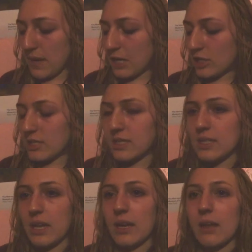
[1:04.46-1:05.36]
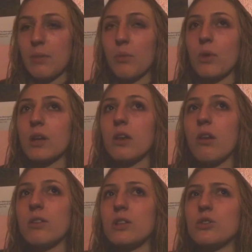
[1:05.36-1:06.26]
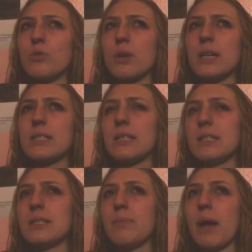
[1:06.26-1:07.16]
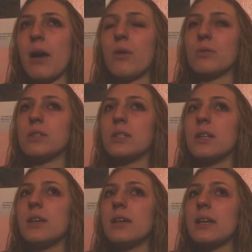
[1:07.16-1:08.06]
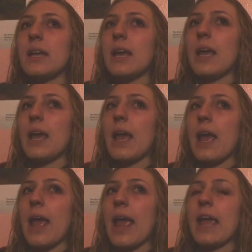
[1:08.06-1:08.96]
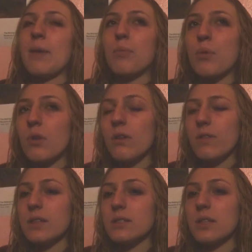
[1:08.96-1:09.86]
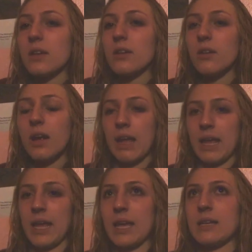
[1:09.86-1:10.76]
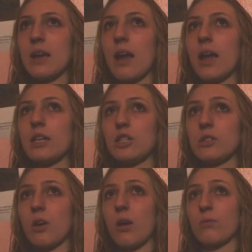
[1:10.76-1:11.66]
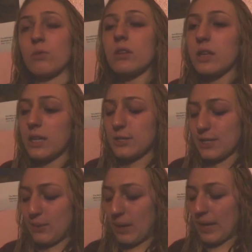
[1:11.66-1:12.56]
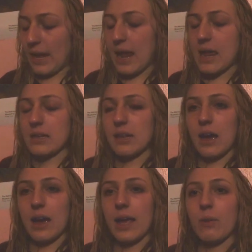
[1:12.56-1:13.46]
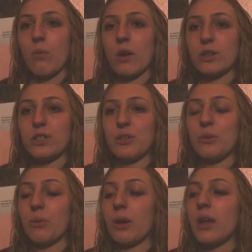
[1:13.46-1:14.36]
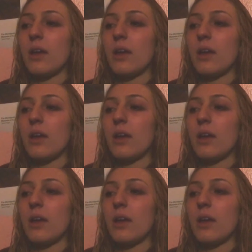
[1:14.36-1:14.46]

pages, and I've been working on this story since about April of this year, and I just got really into it, and I want to